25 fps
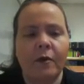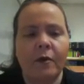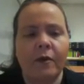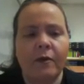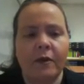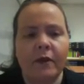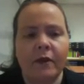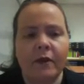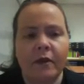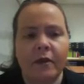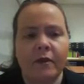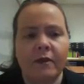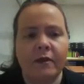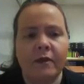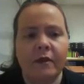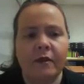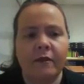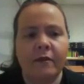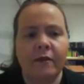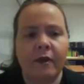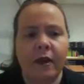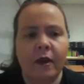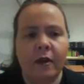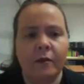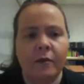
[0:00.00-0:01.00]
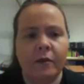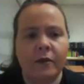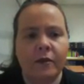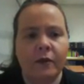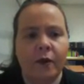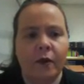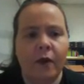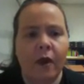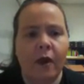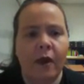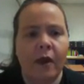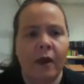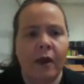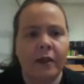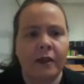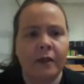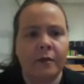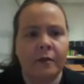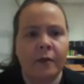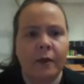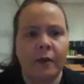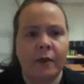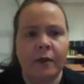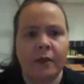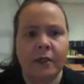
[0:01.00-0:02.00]
move into using variables for our
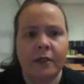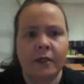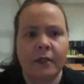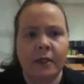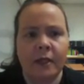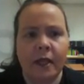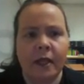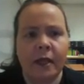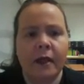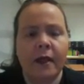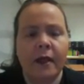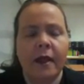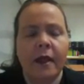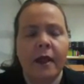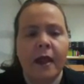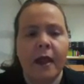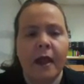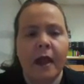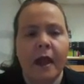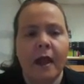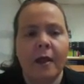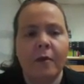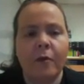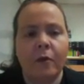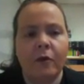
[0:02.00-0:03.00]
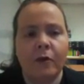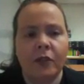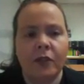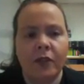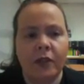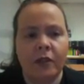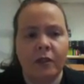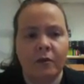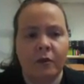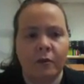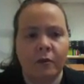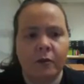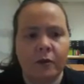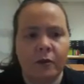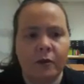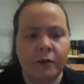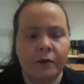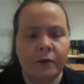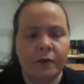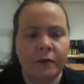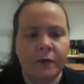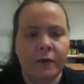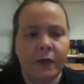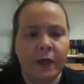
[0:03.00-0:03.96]
exponents to get a more general rule.